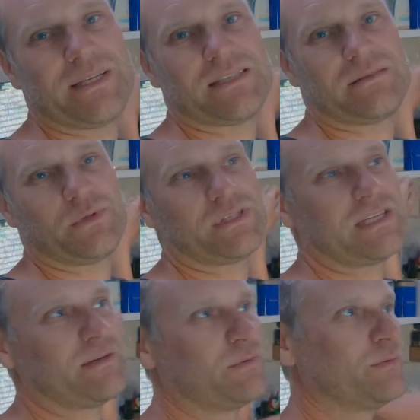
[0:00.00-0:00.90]
bits of the
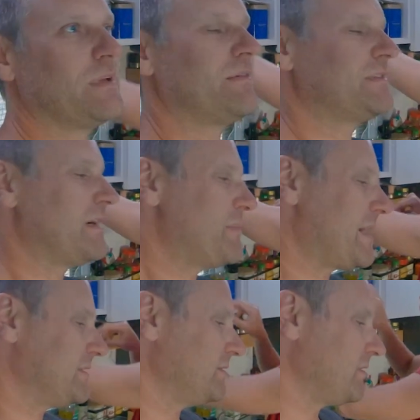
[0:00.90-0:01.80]
museum. We would love to come
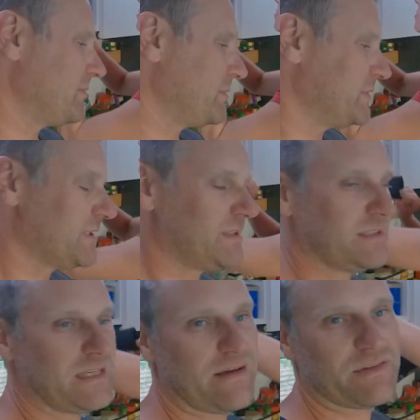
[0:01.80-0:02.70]
back and do longer, but we just
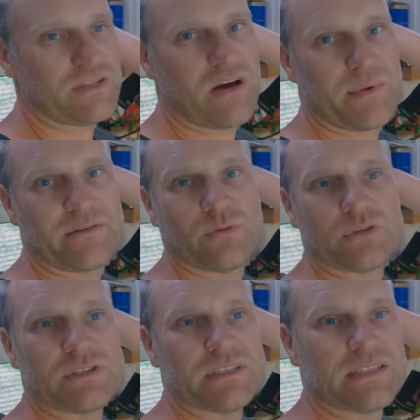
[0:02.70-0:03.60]
didn't have the time,
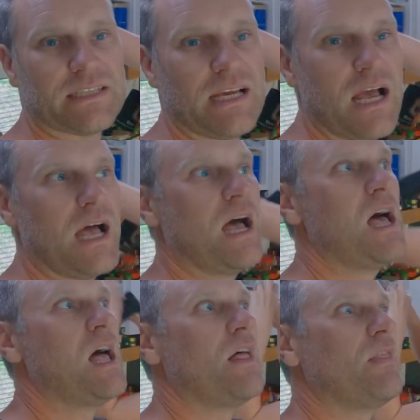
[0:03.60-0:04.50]
unfortunately.
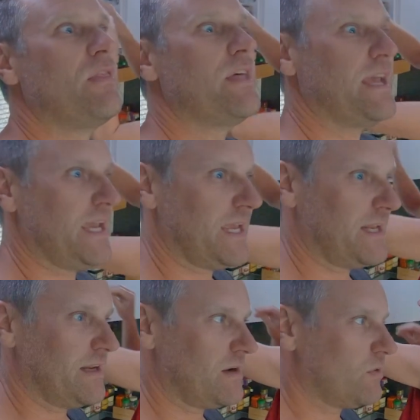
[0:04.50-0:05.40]

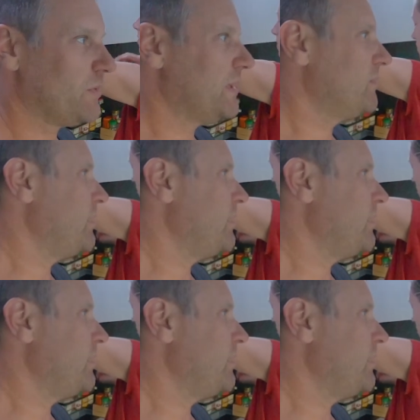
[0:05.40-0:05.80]
Then we